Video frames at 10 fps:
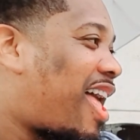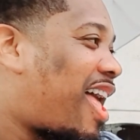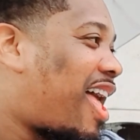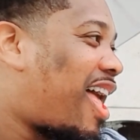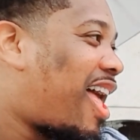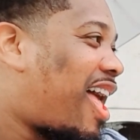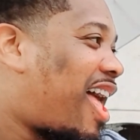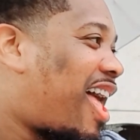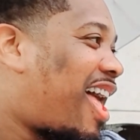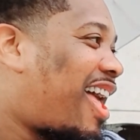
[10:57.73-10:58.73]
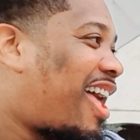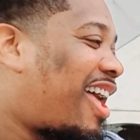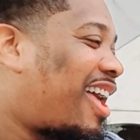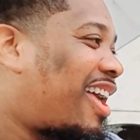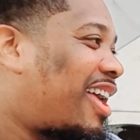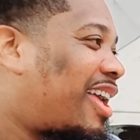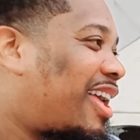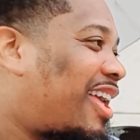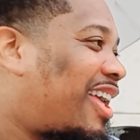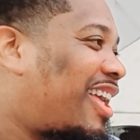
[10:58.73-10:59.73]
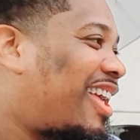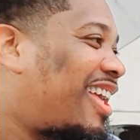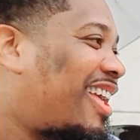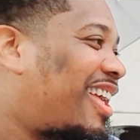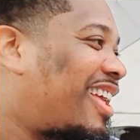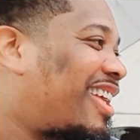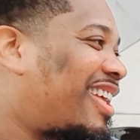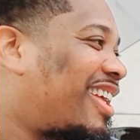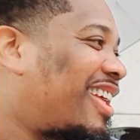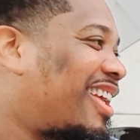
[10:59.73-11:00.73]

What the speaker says: This person isn't speaking.